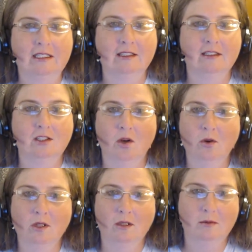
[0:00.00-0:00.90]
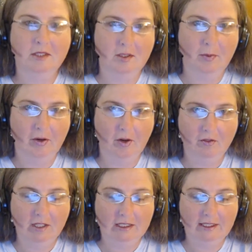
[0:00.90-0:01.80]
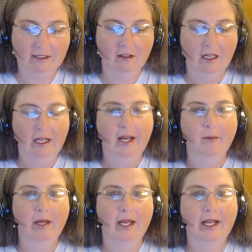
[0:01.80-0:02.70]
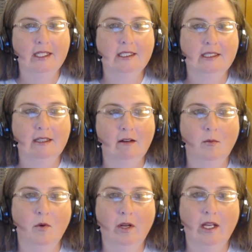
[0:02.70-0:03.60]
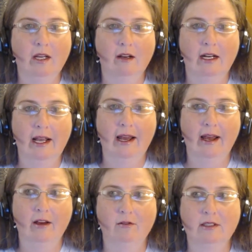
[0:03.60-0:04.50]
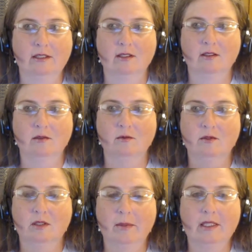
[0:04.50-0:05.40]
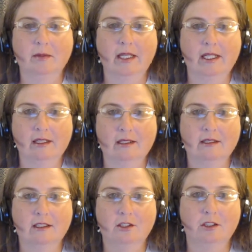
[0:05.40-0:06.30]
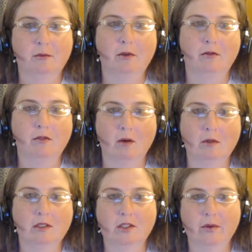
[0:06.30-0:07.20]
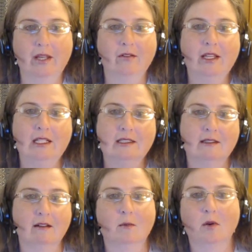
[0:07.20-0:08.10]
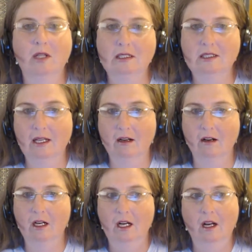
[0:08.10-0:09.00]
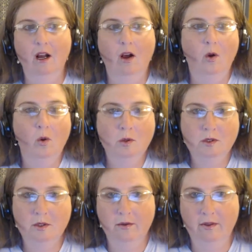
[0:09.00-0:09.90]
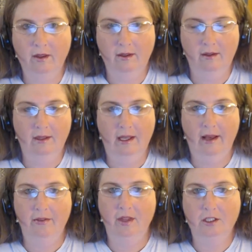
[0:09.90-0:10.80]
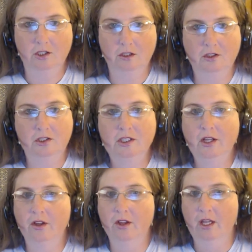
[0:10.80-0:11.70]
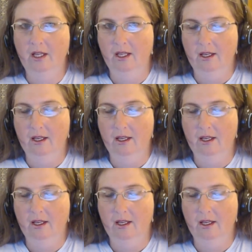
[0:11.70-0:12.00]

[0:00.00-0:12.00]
getting the total Amista paraphrase here. But any ceremony you're going to have is somebody's making a decision to move forward. So even these ceremonies that are older than the Catholic Church still,